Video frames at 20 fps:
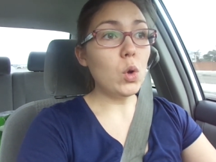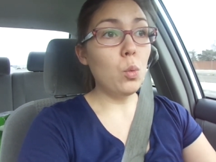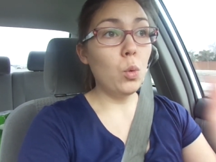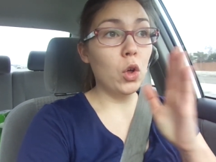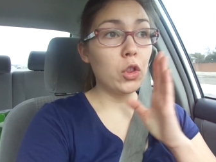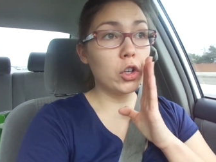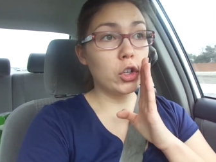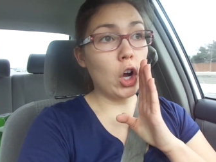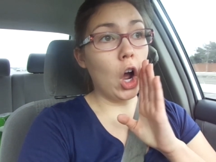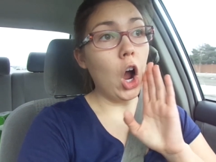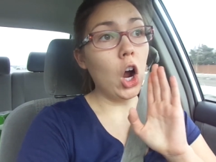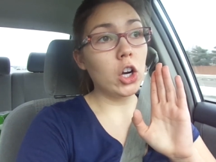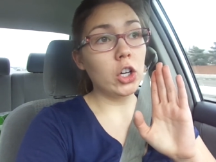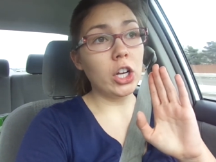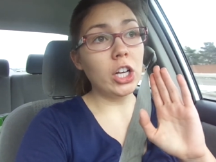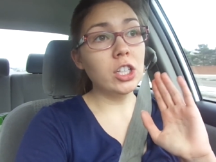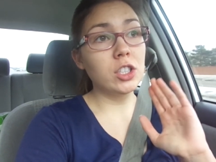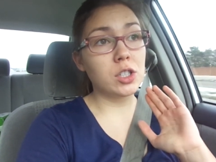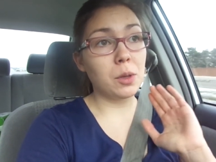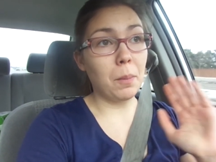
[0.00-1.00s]
Well, the dog
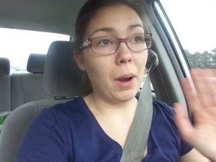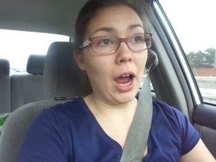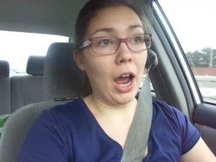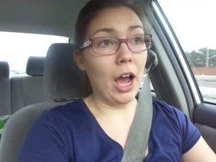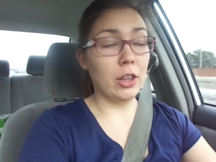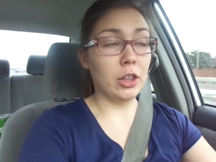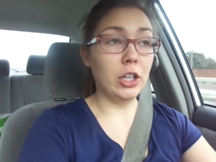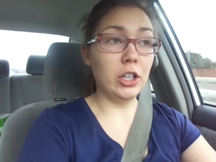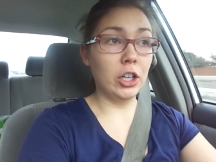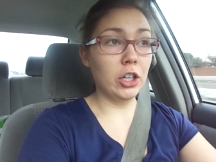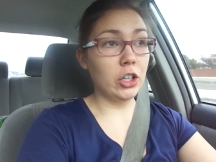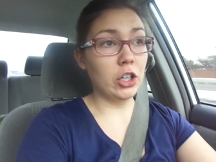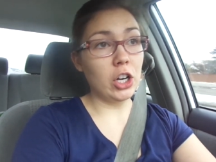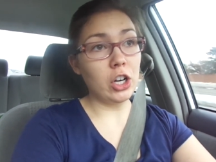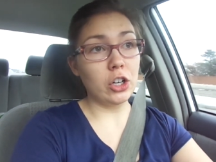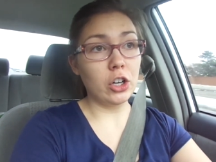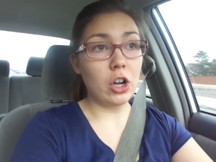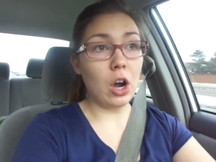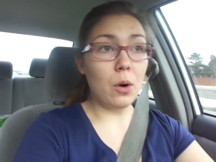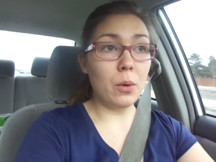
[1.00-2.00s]
needs a bath, he didn't
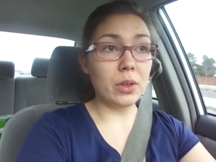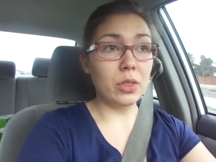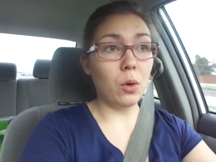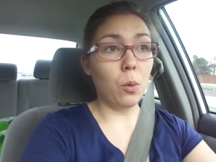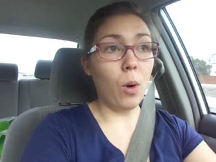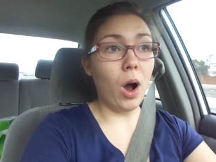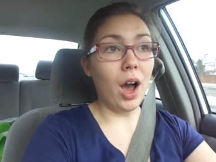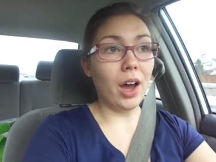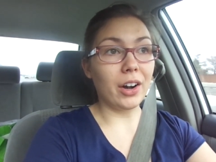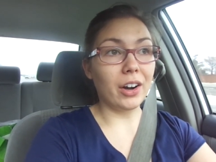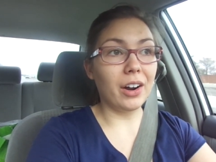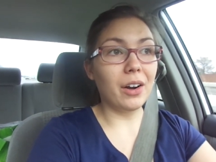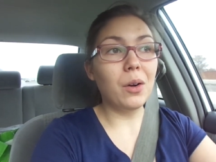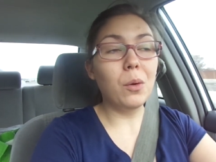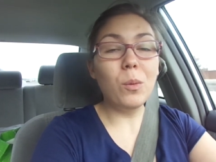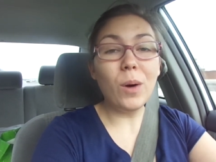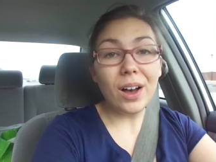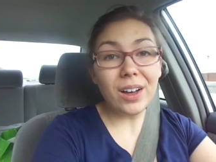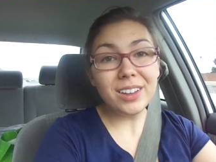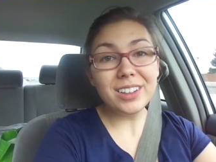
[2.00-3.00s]
need to go in the water.
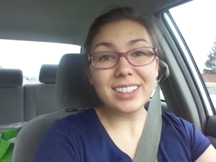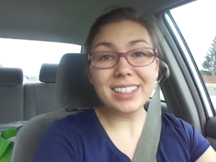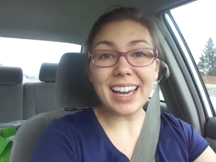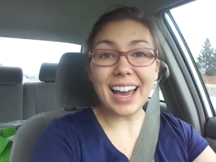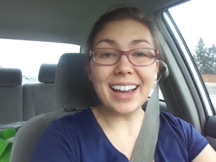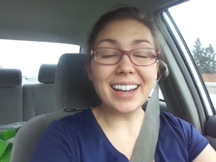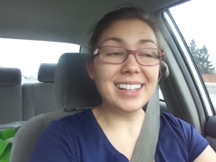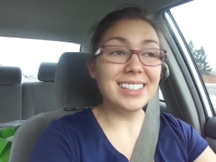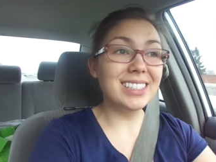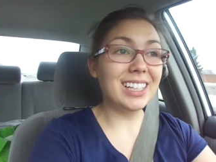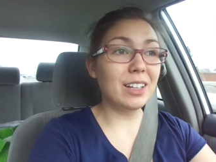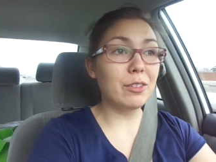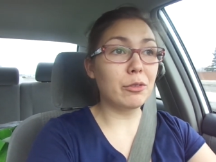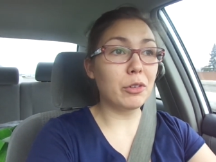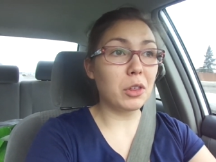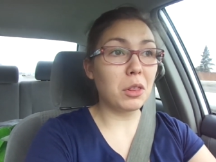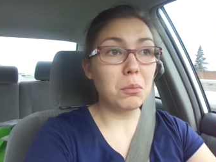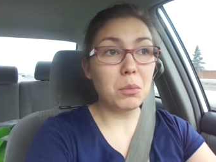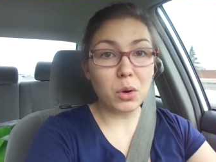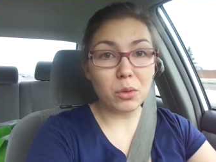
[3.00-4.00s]
Well, yeah, he did
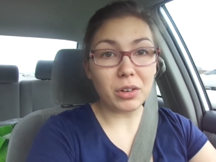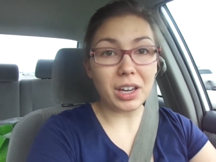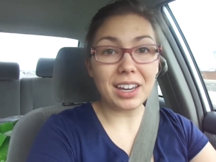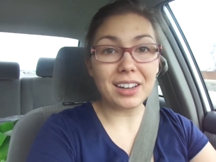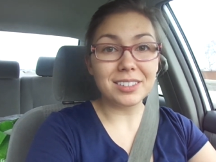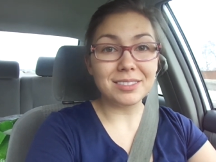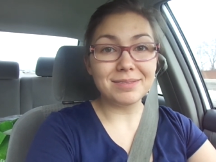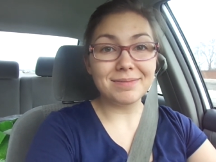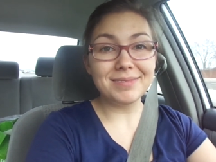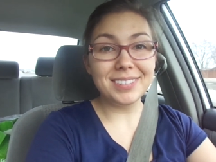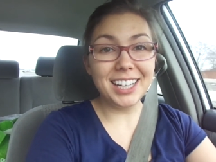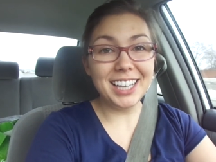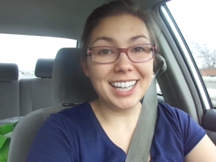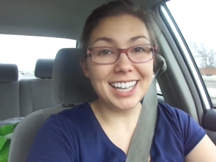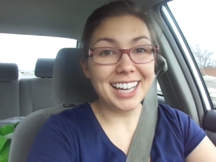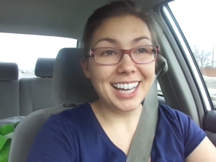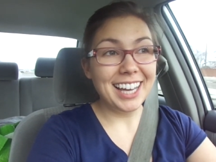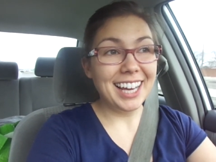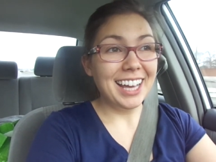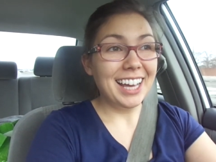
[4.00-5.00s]
for the movie.
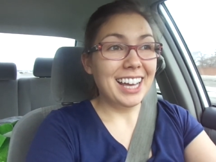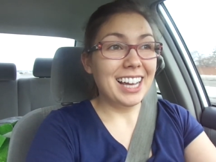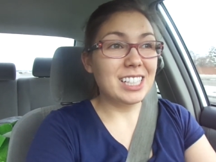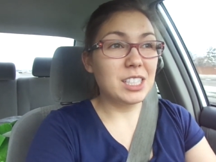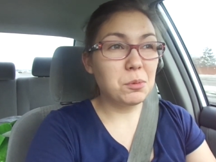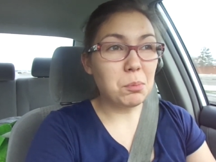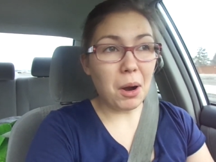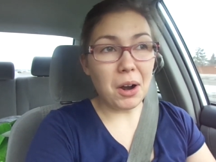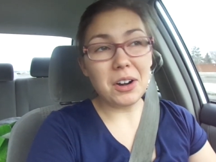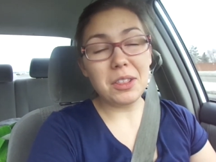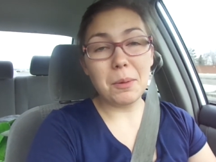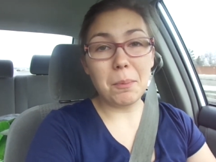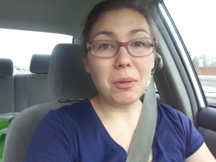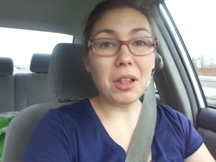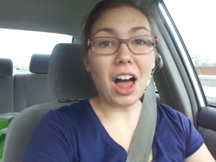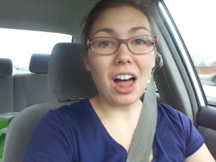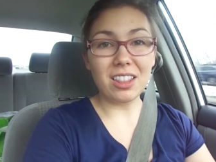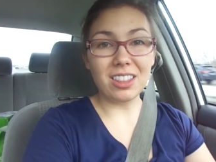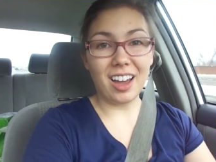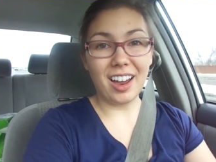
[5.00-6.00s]
It's part of the
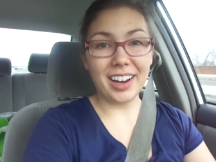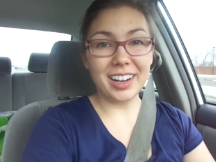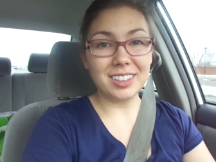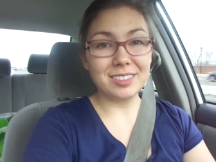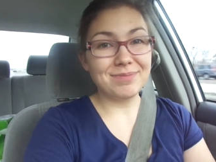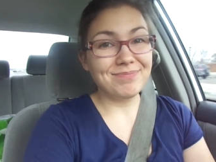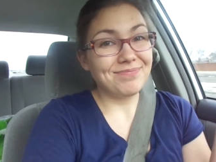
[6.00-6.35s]
plot line.